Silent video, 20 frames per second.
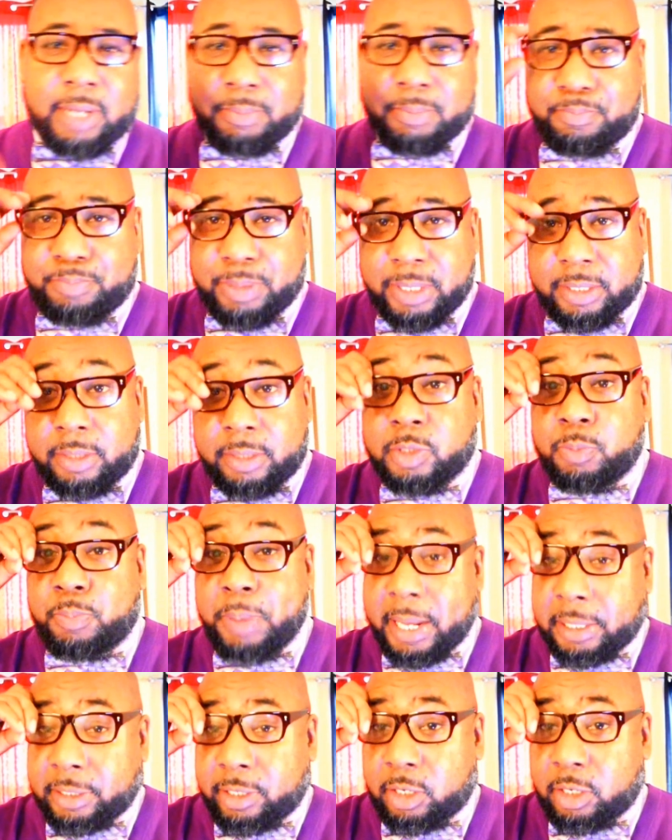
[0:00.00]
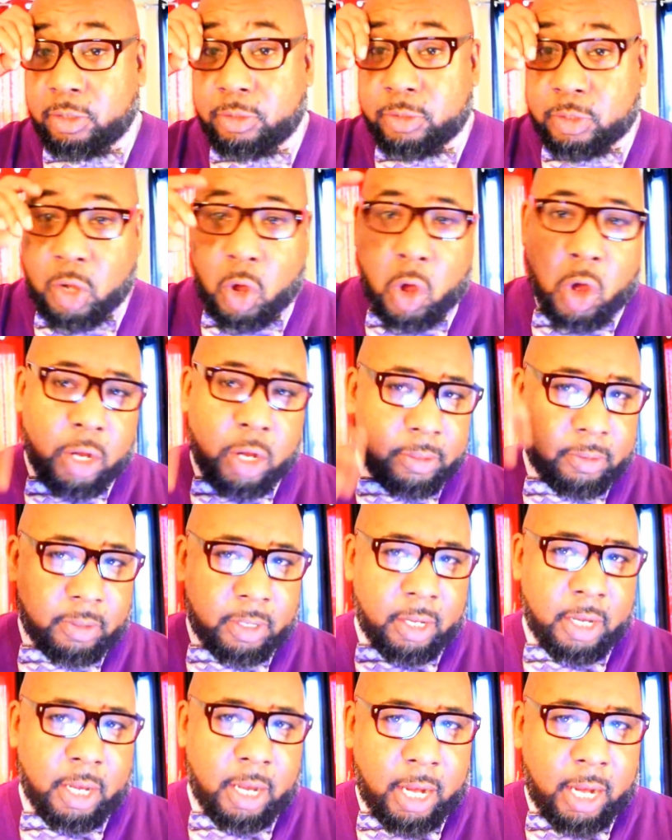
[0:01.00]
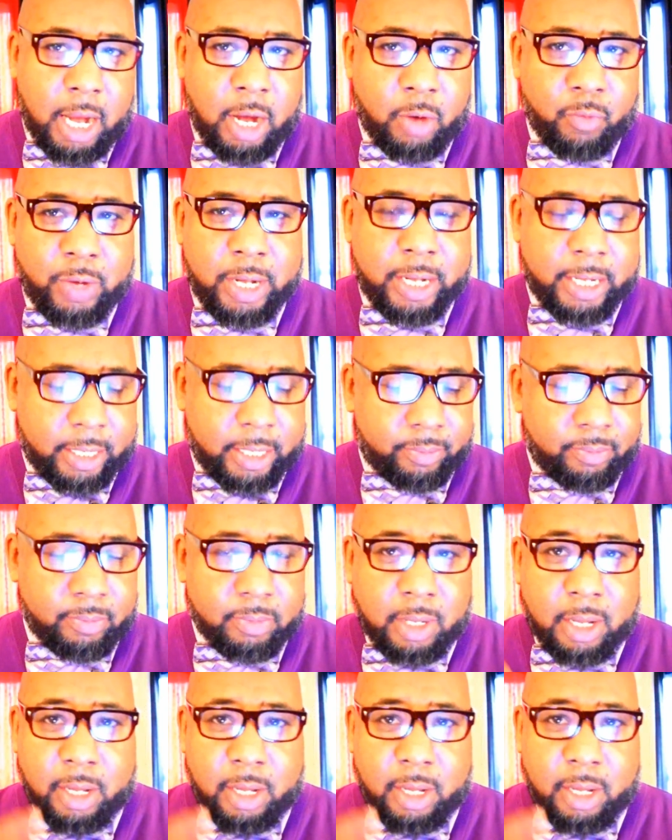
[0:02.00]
I'm going to put the spectacles on and read it.